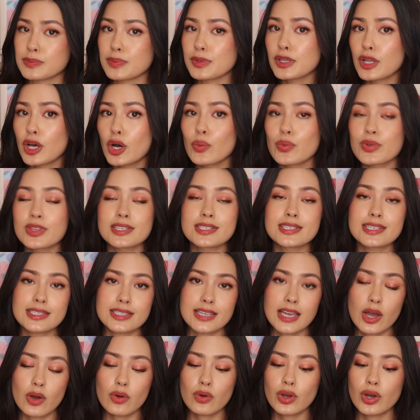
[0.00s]
below with a
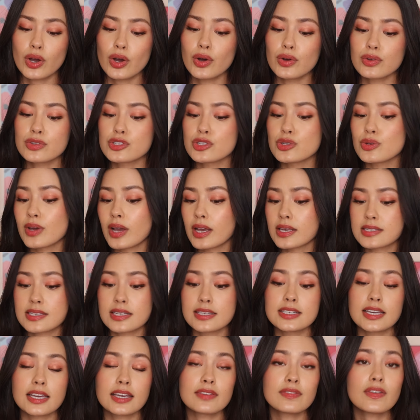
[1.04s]
discount code, so you guys
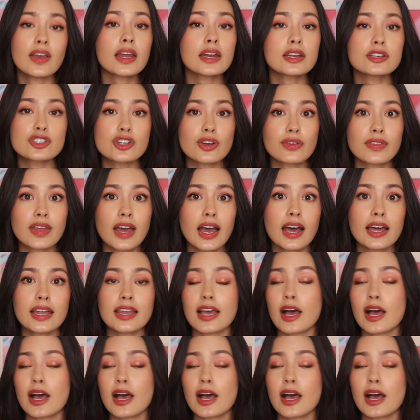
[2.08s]
can take advantage of that.